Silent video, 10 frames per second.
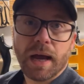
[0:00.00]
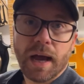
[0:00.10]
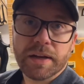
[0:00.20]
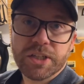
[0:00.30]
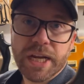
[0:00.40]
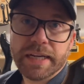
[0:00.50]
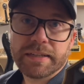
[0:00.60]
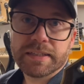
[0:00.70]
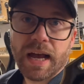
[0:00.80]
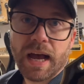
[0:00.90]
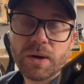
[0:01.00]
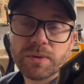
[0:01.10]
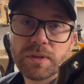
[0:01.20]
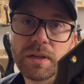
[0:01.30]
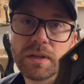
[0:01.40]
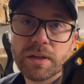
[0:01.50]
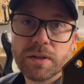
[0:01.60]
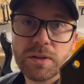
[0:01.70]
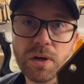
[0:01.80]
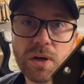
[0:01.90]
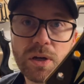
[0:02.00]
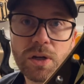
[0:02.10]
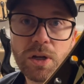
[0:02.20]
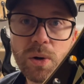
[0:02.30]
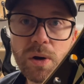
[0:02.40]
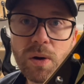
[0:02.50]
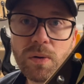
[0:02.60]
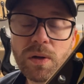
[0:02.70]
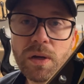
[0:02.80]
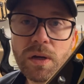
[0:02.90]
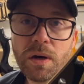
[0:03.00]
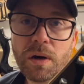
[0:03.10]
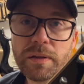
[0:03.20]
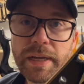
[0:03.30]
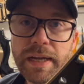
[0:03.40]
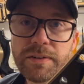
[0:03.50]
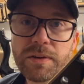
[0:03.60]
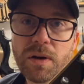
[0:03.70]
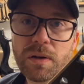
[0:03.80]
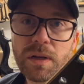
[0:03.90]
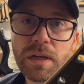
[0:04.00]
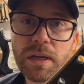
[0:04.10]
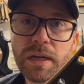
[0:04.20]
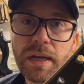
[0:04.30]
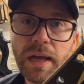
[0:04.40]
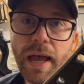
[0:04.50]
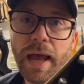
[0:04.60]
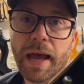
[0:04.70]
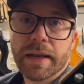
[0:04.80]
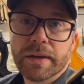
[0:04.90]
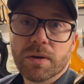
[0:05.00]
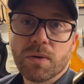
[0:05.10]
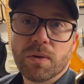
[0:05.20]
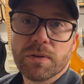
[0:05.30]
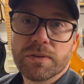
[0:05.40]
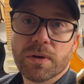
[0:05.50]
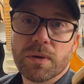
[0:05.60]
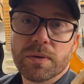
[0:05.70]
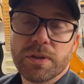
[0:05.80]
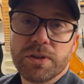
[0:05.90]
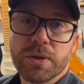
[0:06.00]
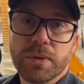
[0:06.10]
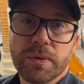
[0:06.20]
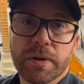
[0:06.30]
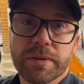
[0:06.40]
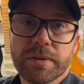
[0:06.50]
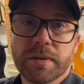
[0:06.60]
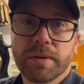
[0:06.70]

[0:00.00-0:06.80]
I changed out the logo on the headstock and also the tuners.